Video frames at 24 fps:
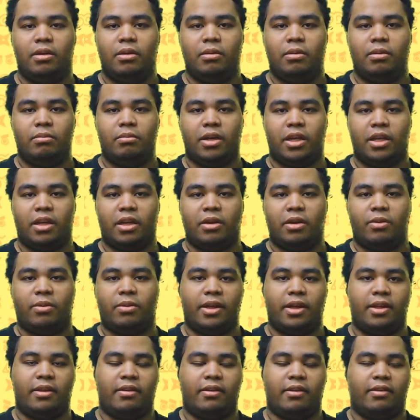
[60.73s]
But
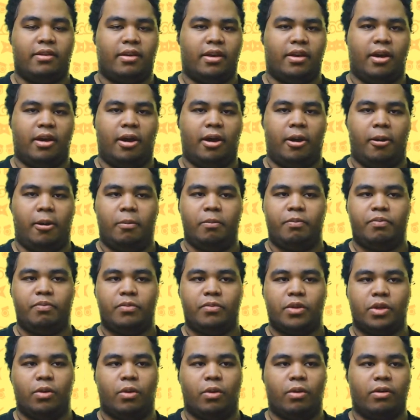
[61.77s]
anyways, of
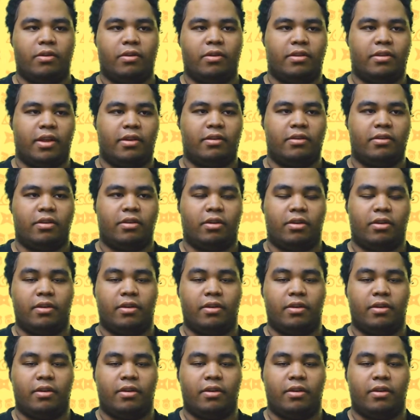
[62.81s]
course they start